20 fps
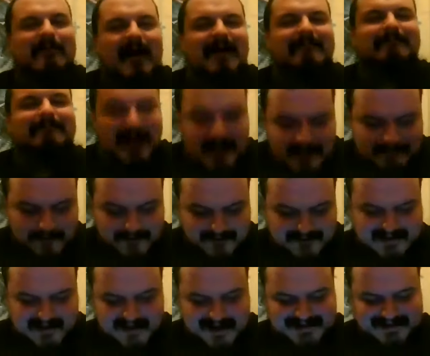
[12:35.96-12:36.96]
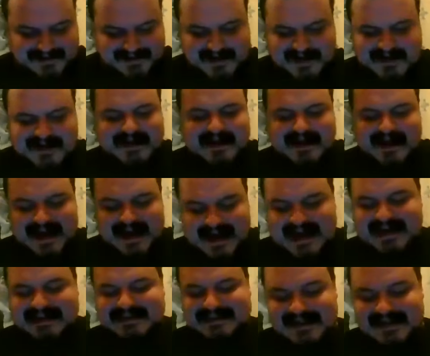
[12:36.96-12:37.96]
by Pupil Slicer.
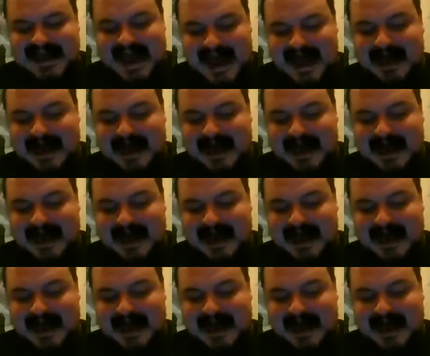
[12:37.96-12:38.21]
It is an